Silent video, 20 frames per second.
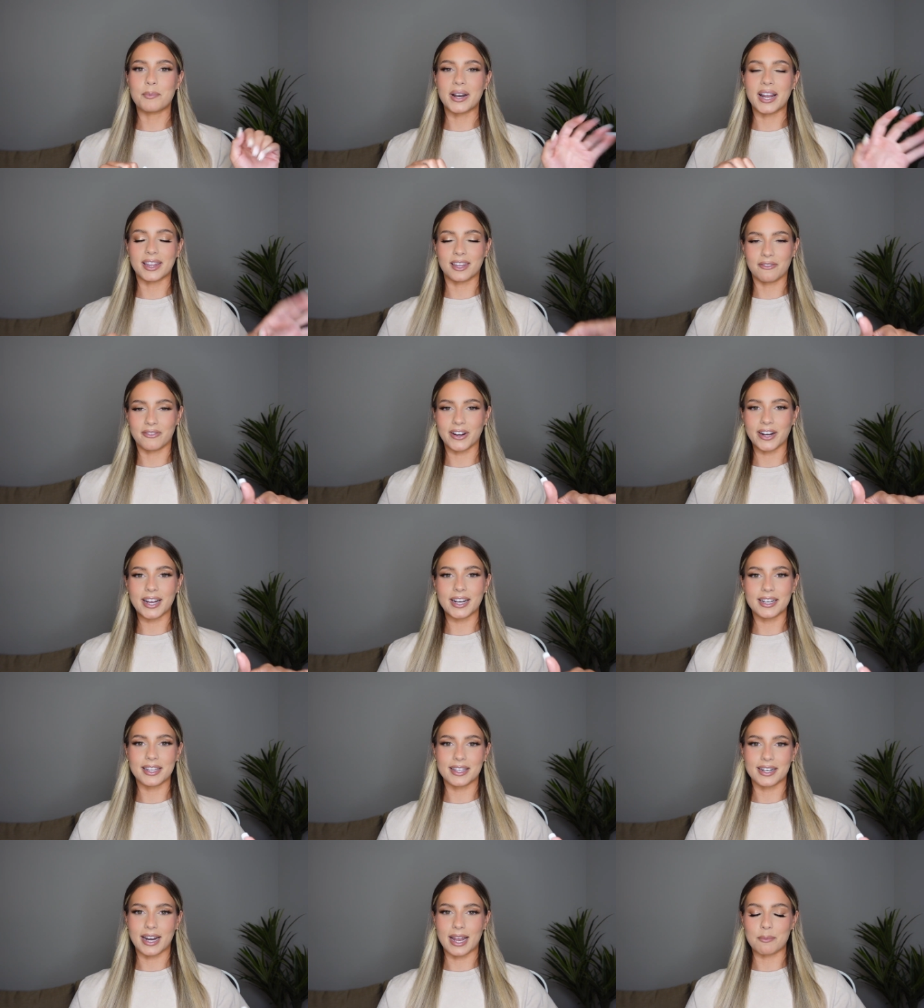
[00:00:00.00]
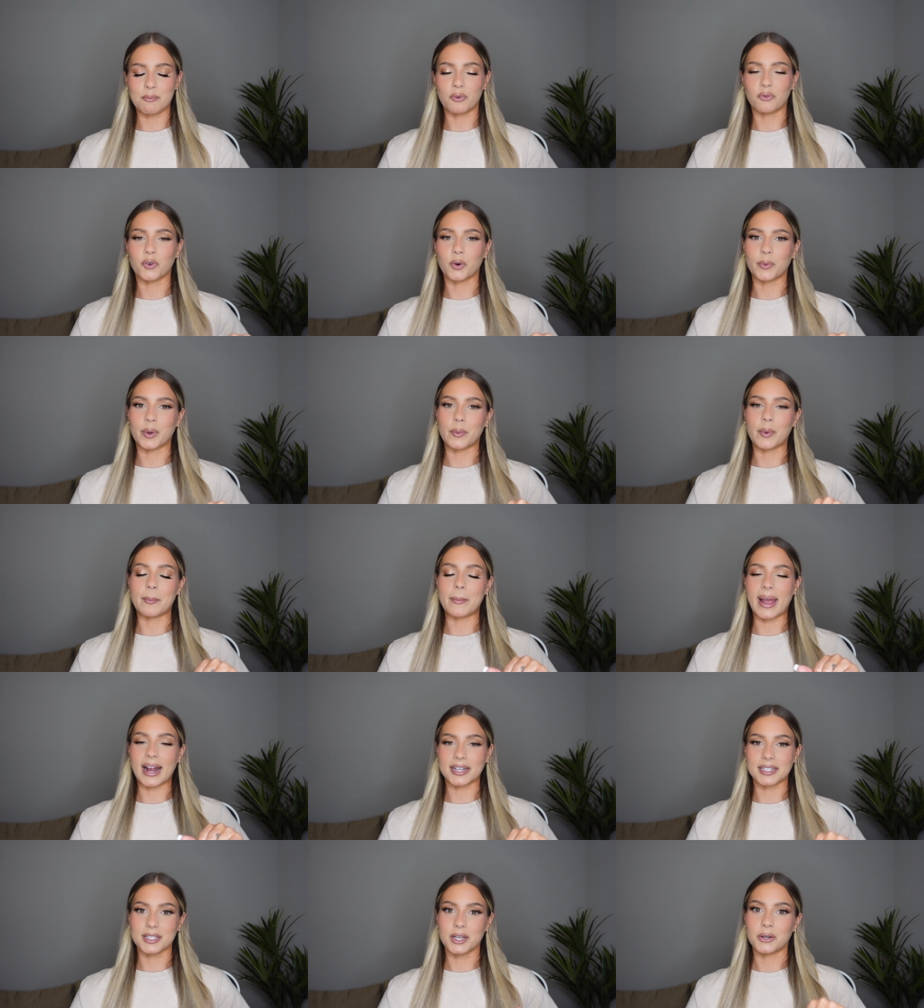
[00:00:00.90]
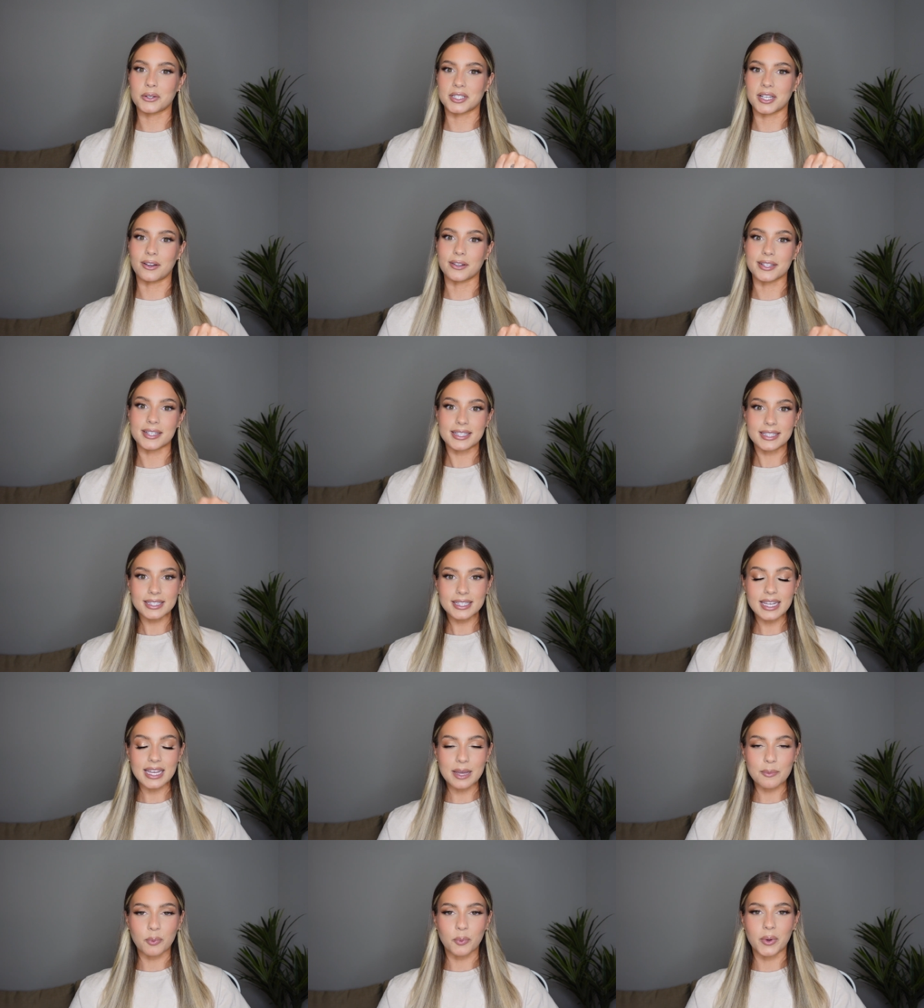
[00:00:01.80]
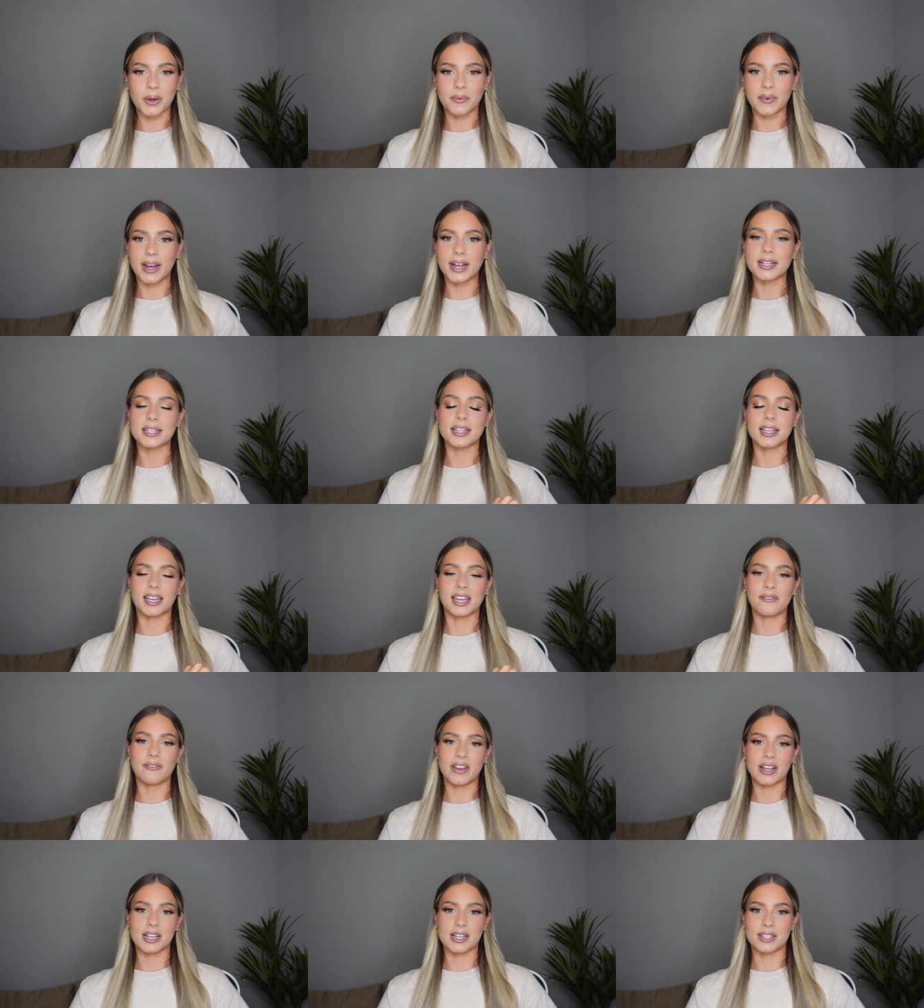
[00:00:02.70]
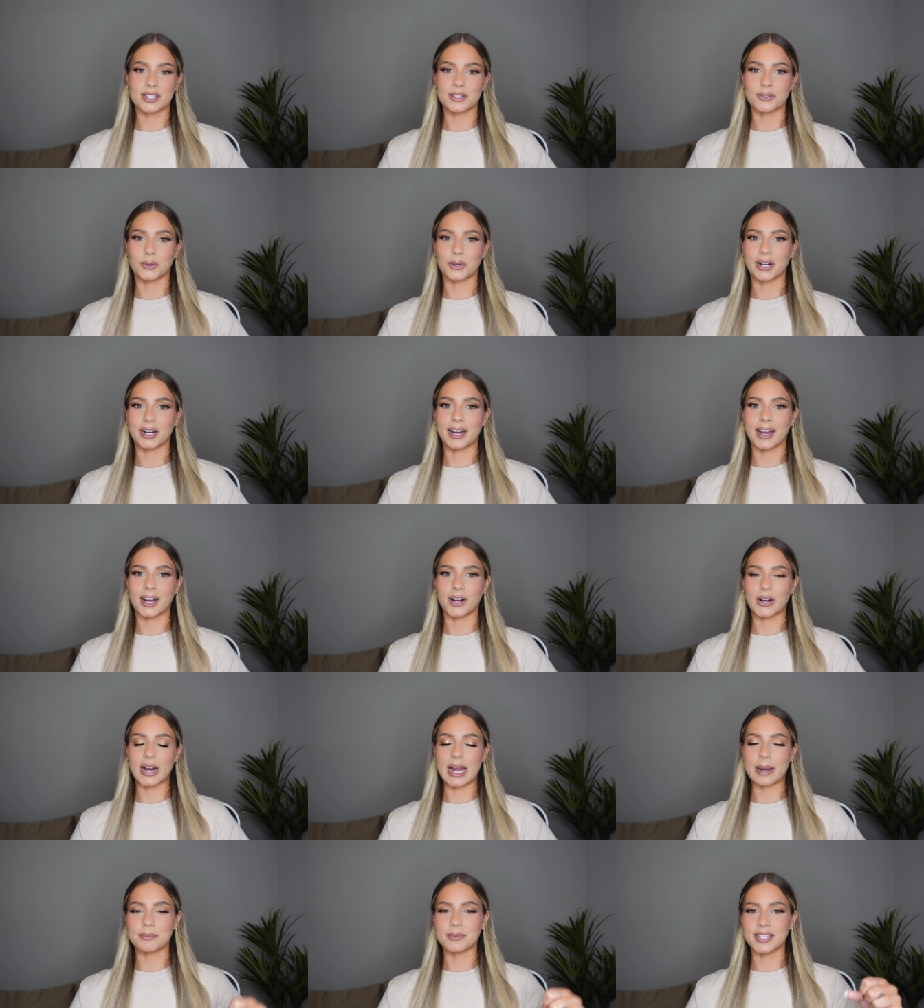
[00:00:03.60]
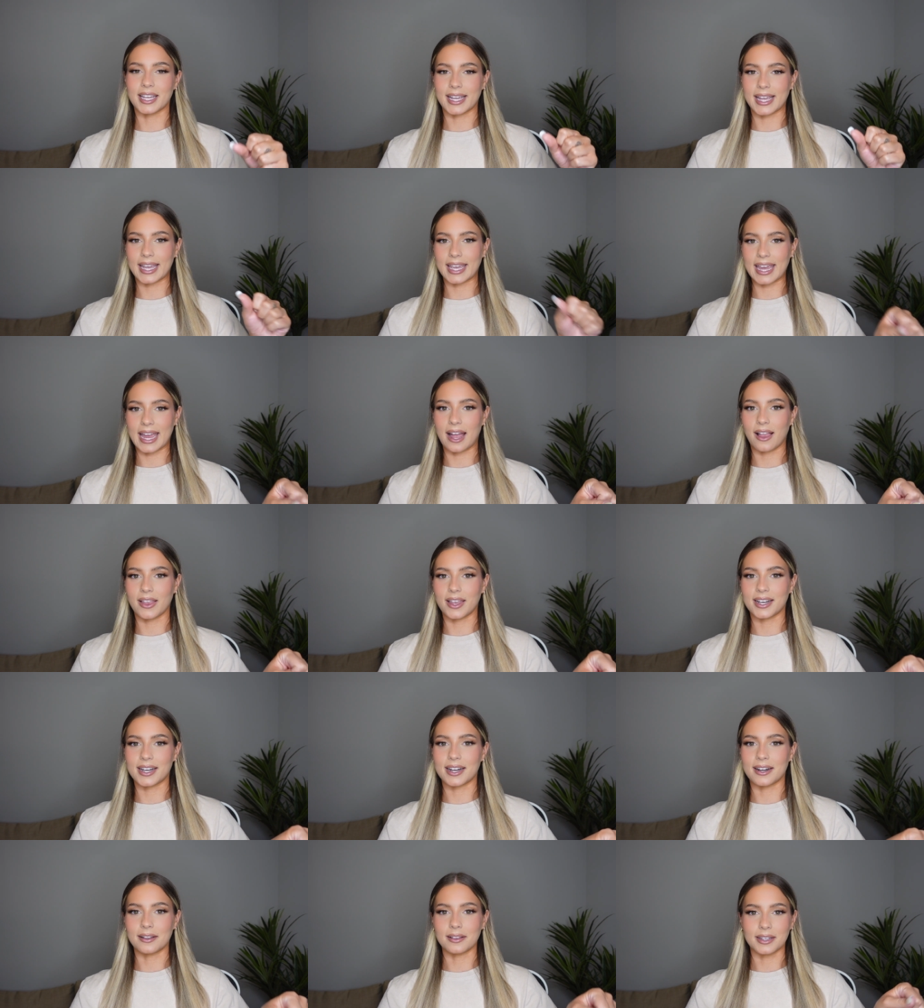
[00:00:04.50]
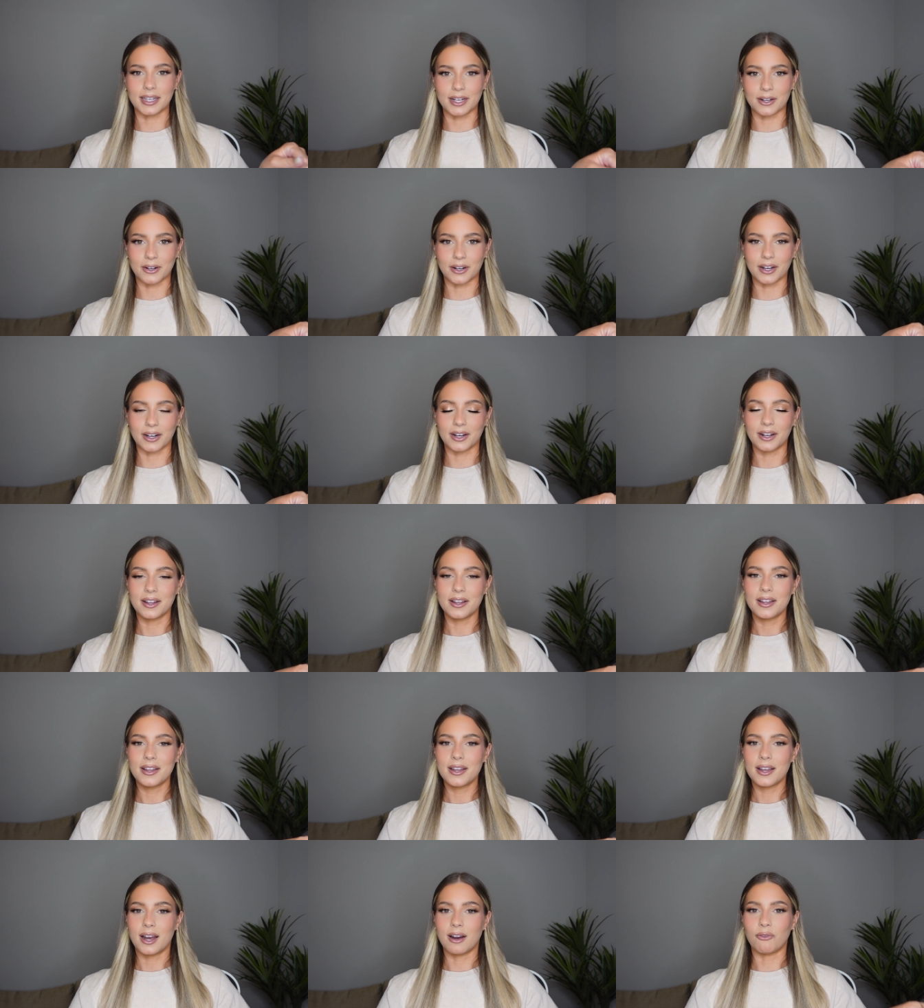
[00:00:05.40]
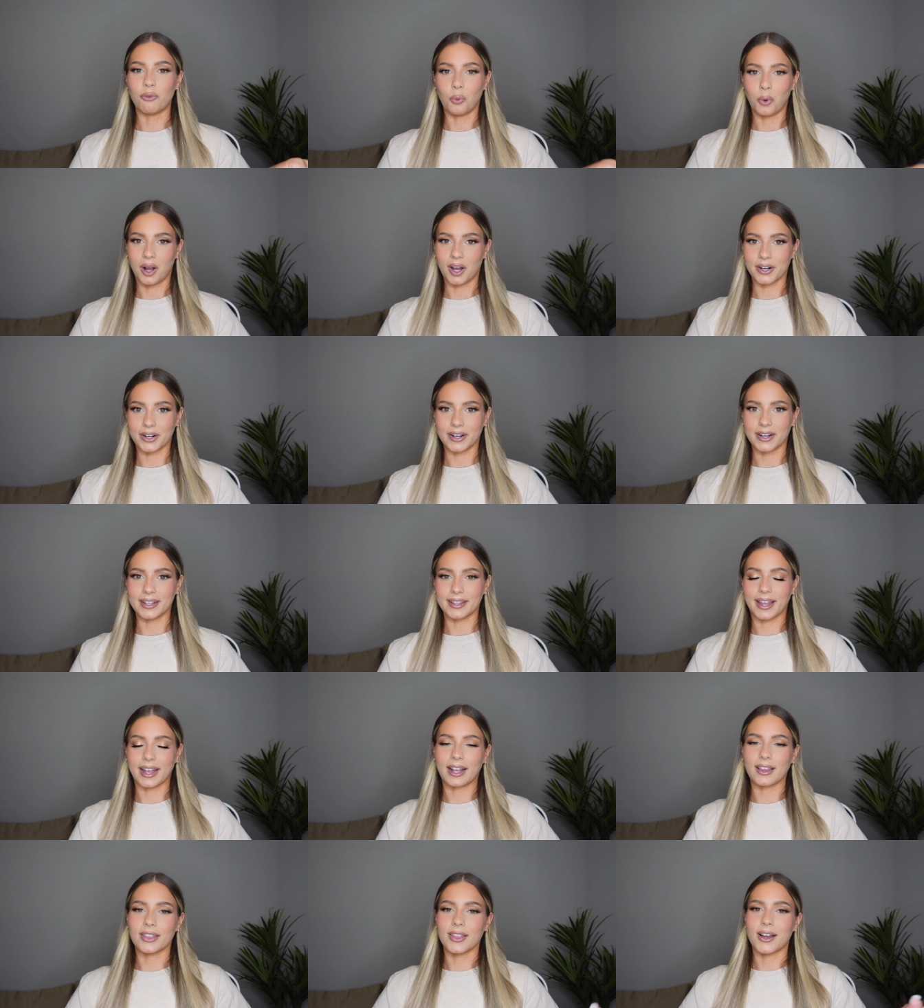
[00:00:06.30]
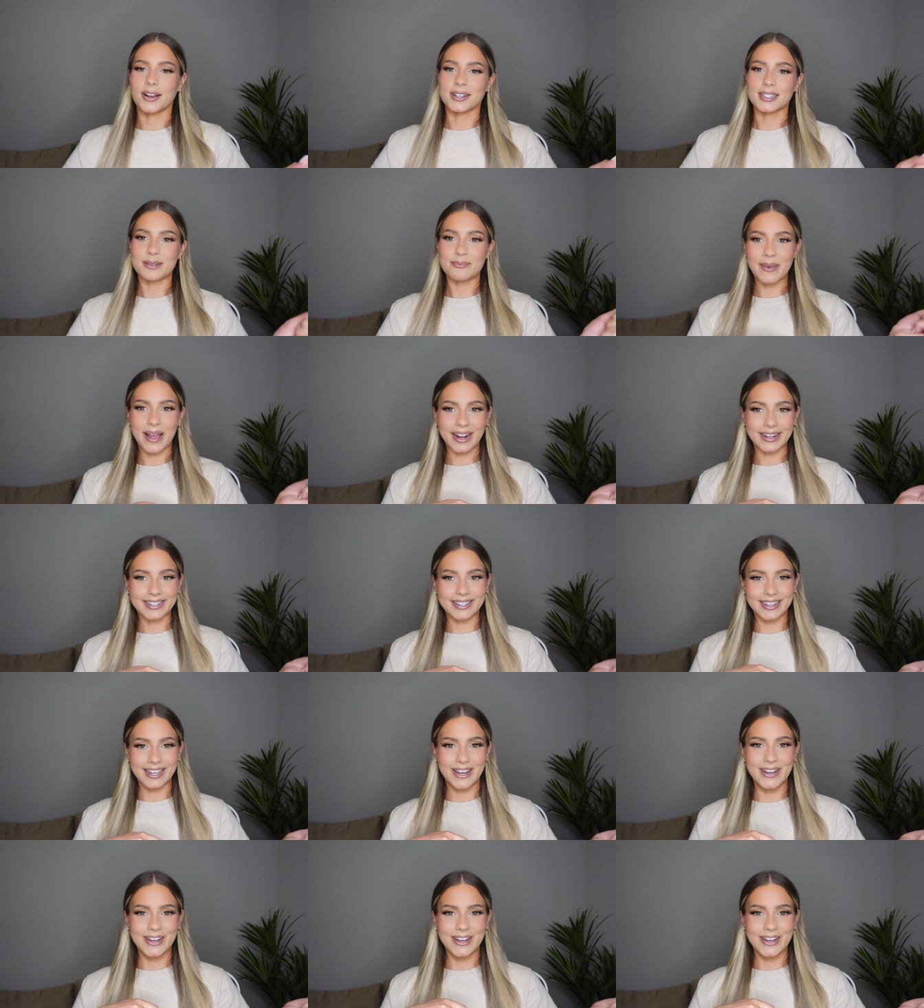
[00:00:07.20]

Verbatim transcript: But at the very end of the night, before we went back to the hotel, hotel to sleep, we ran to the convenience store and grabbed like a gallon and a liter of water and like lugged it back to the